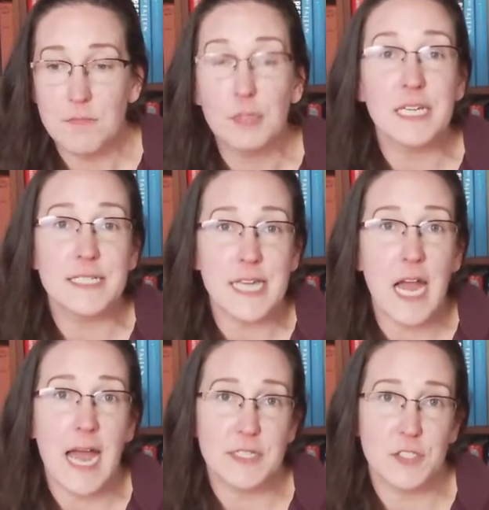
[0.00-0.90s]
please
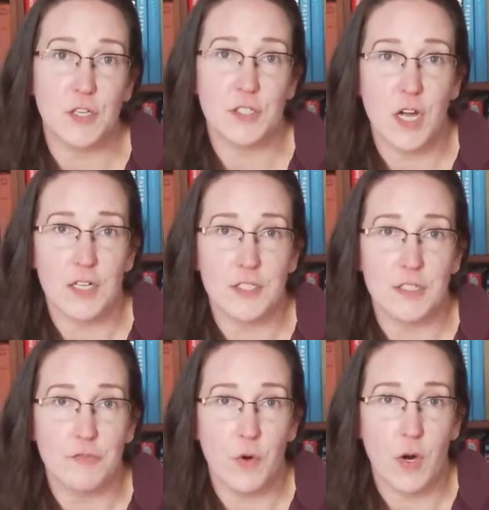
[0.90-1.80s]
ask your
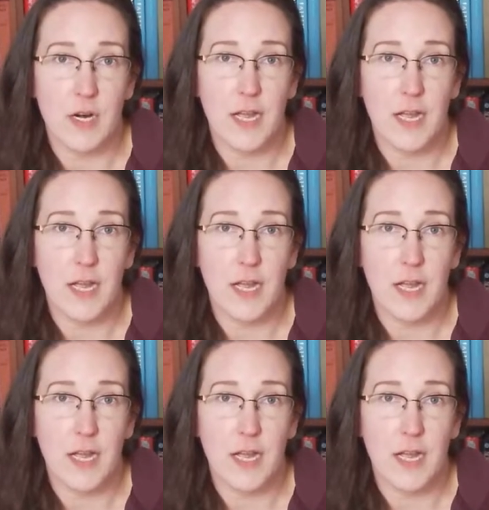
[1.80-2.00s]
doctor for